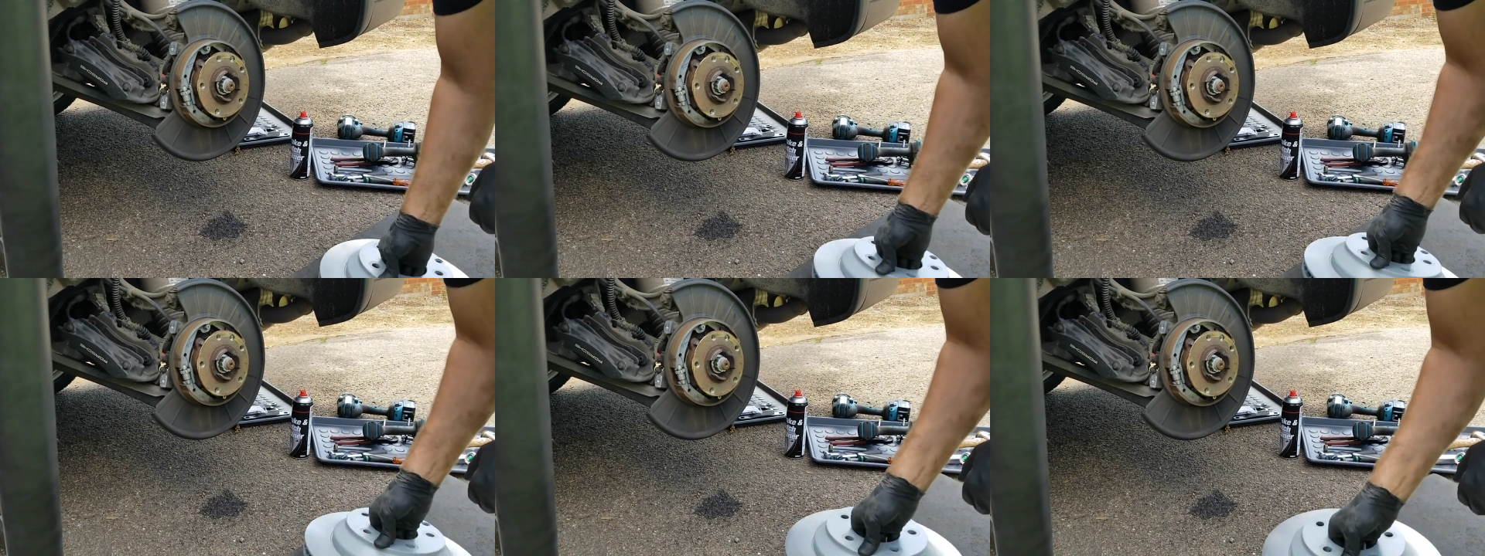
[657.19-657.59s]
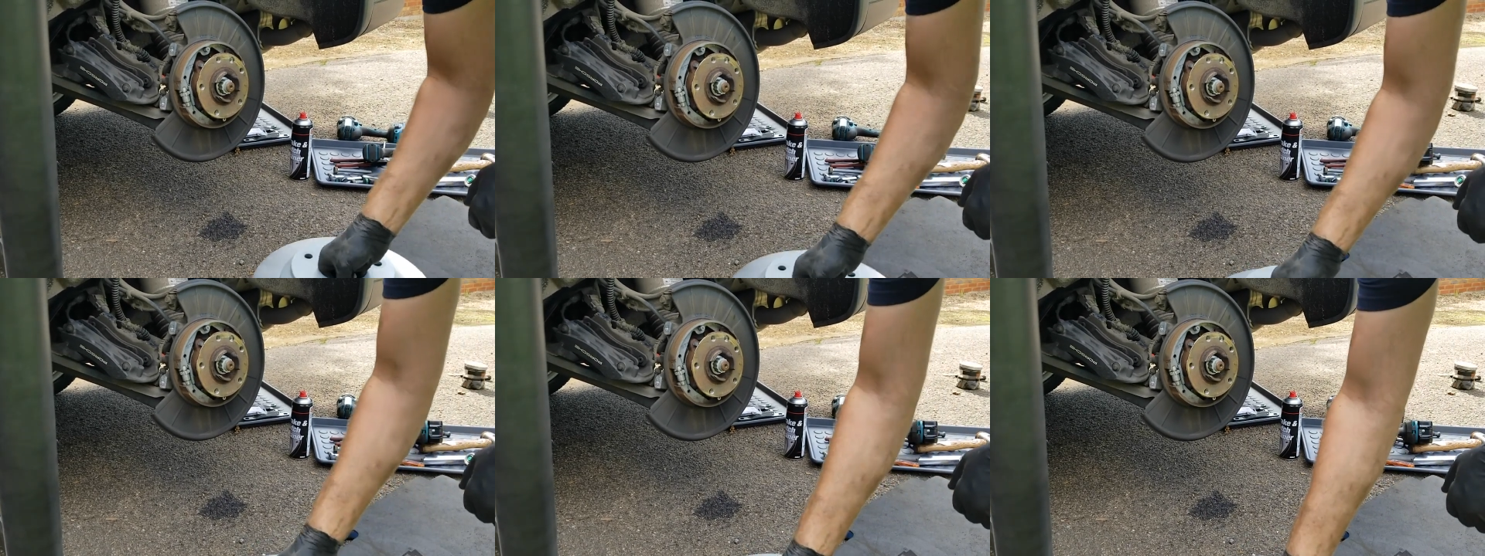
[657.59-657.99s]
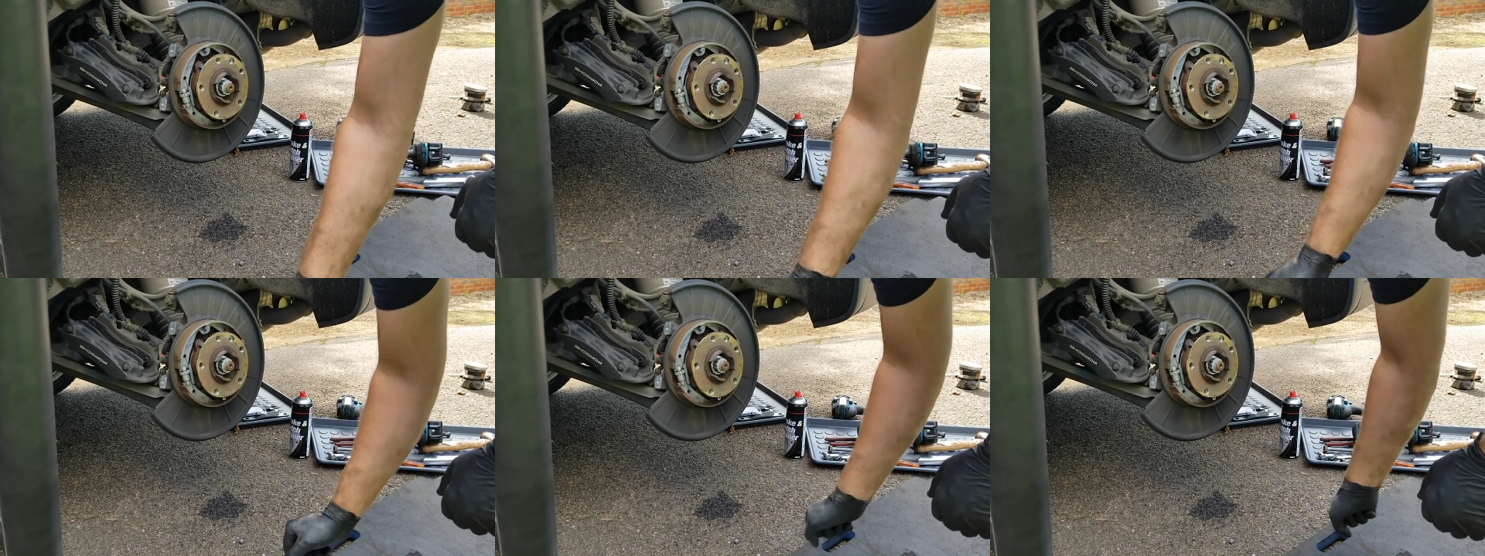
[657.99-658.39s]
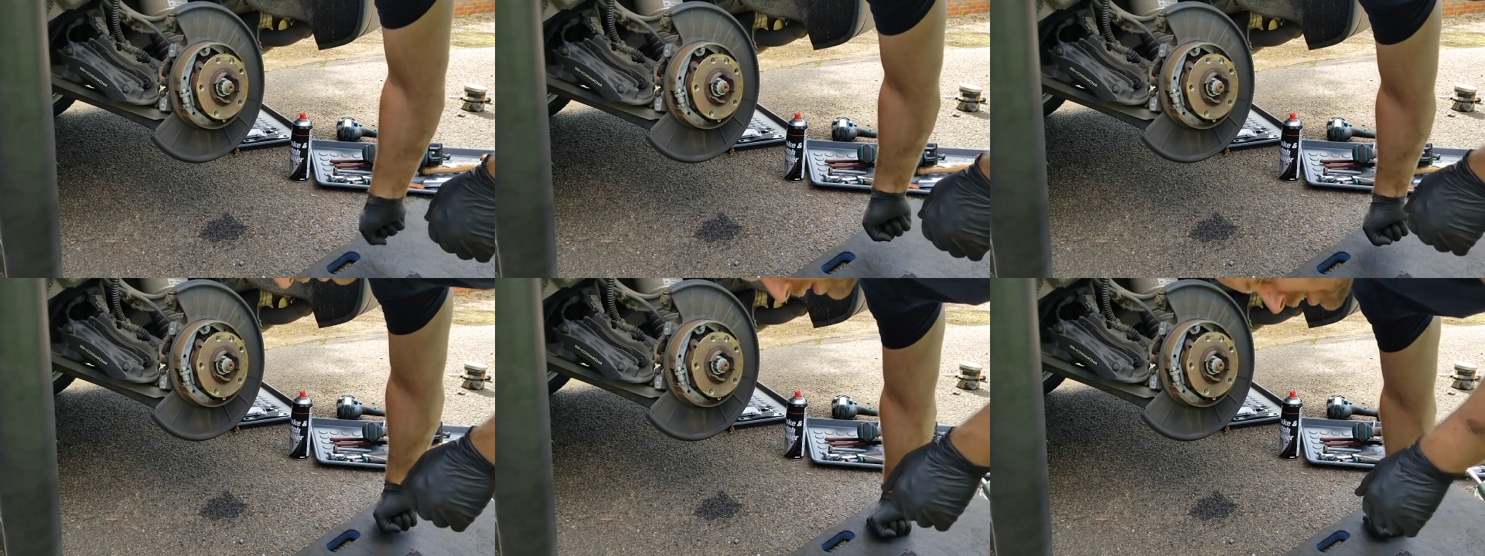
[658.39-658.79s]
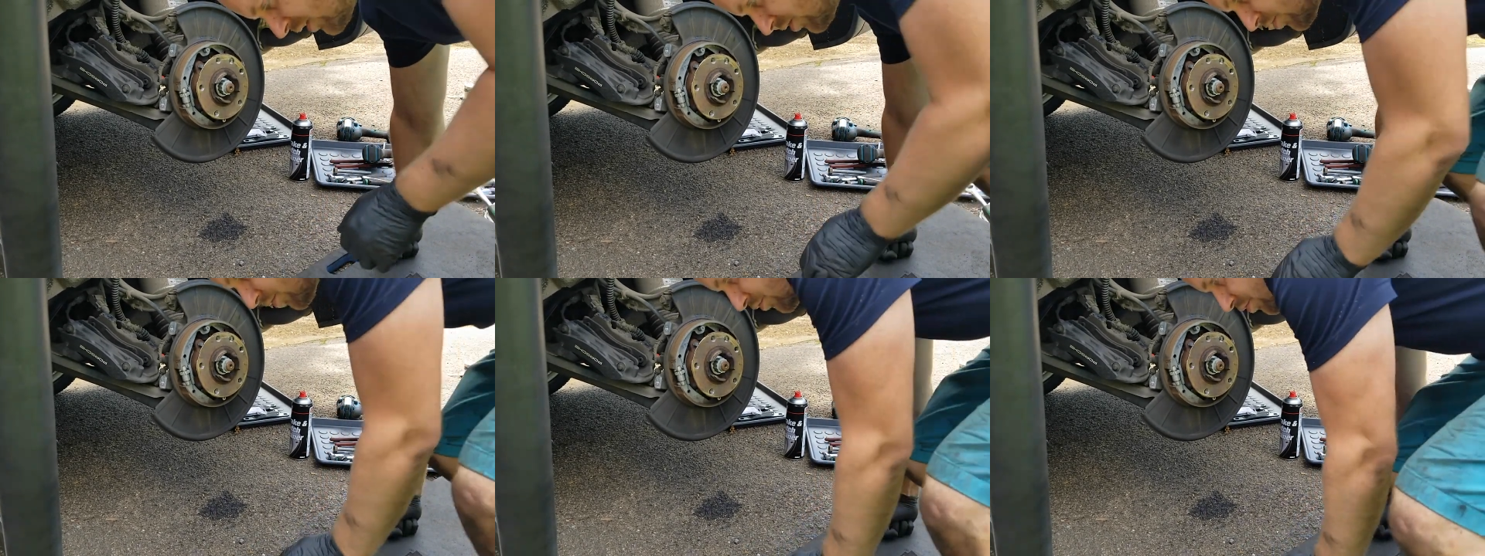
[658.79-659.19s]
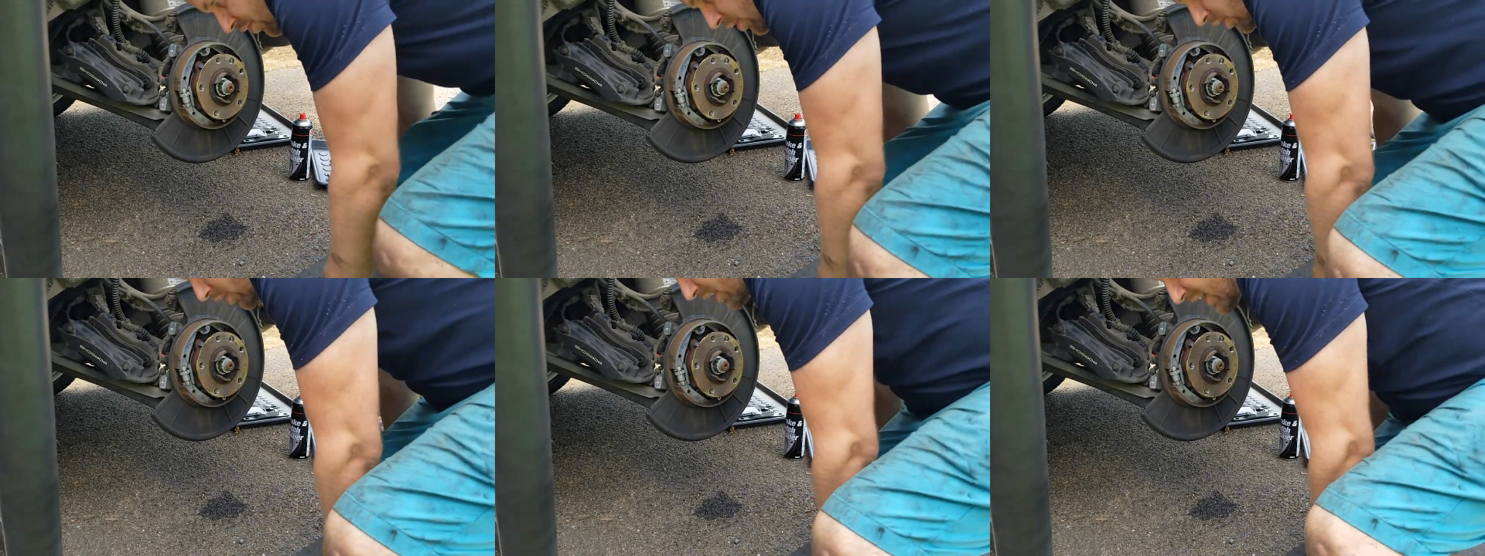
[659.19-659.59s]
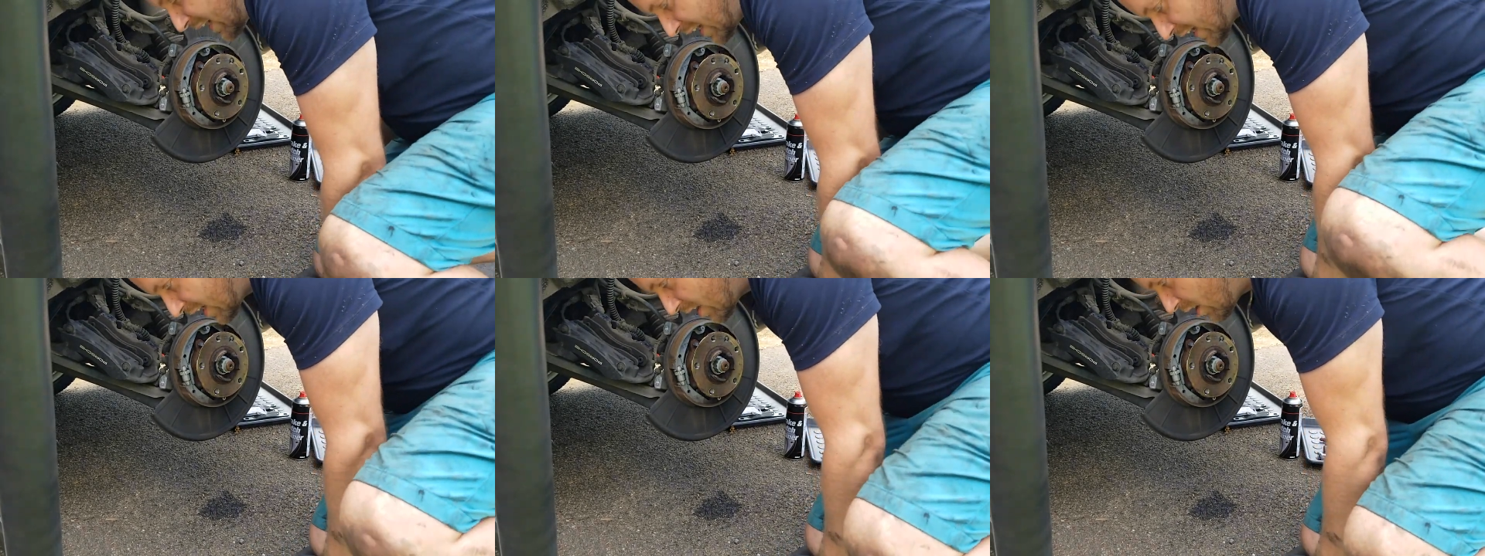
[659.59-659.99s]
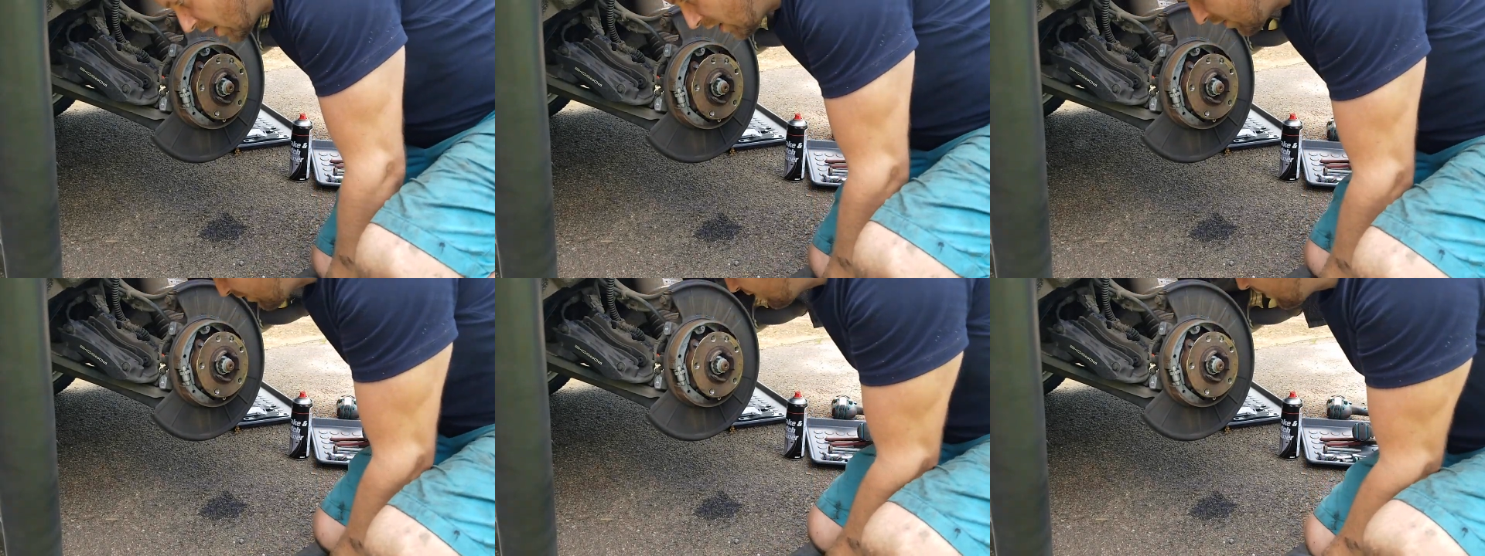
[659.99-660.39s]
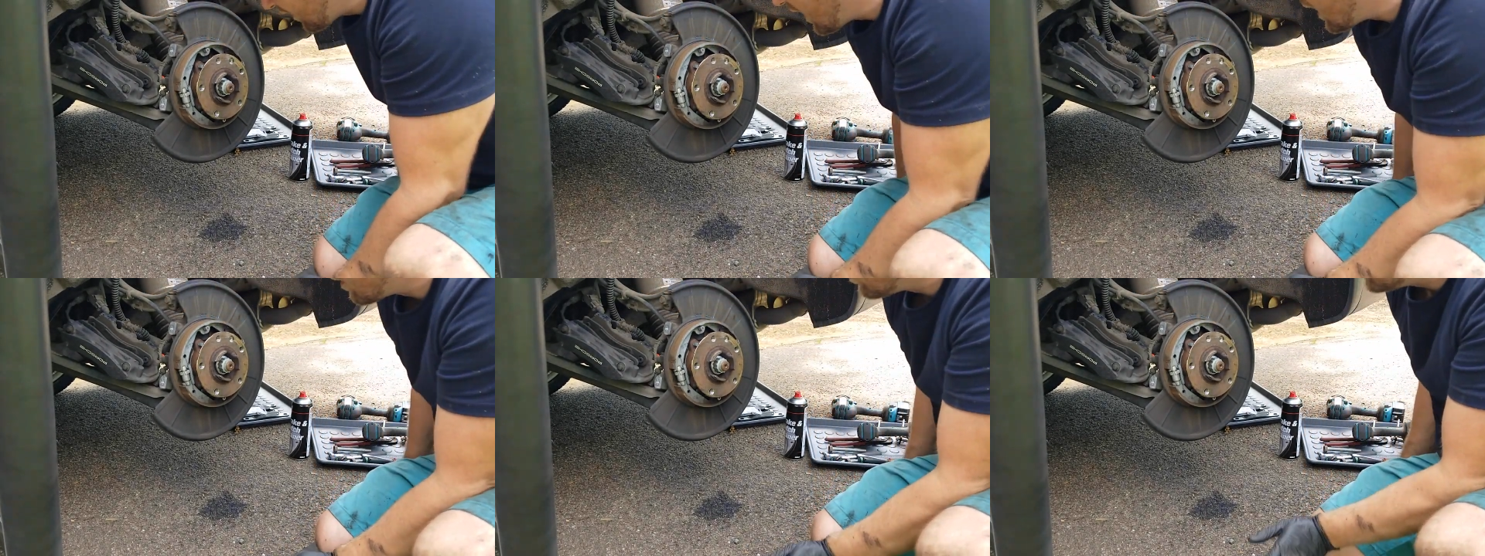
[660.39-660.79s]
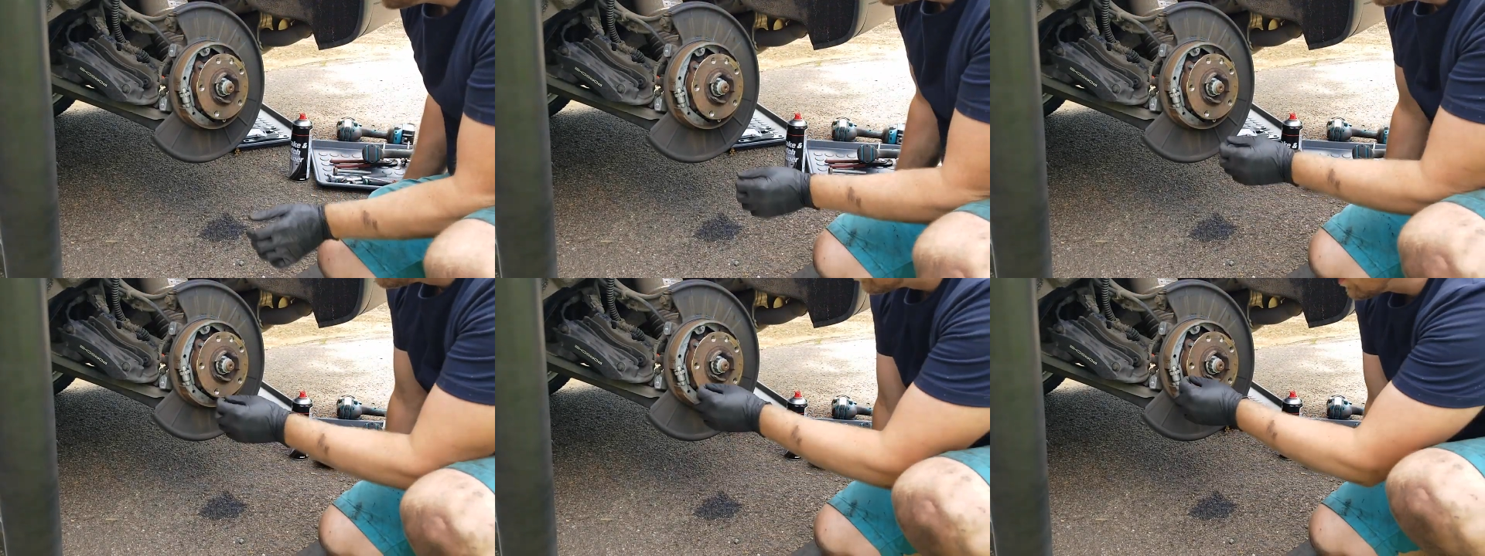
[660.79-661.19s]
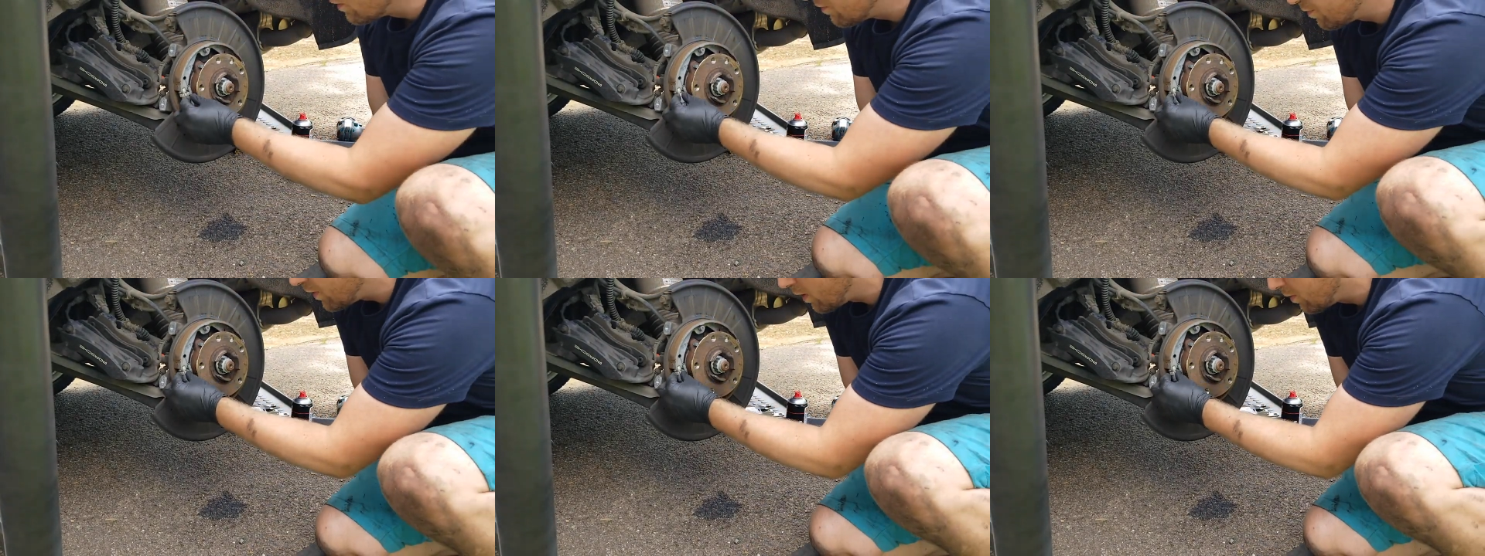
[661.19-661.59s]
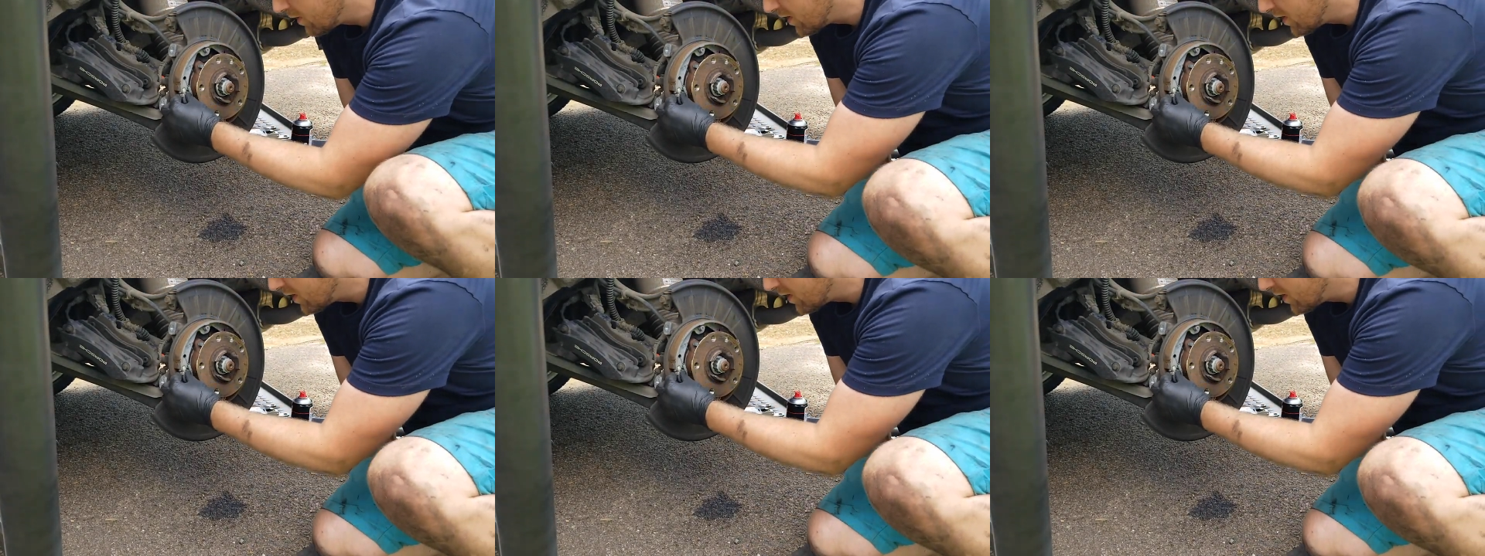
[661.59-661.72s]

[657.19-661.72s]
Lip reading: No face is visible, so there are no lips to read.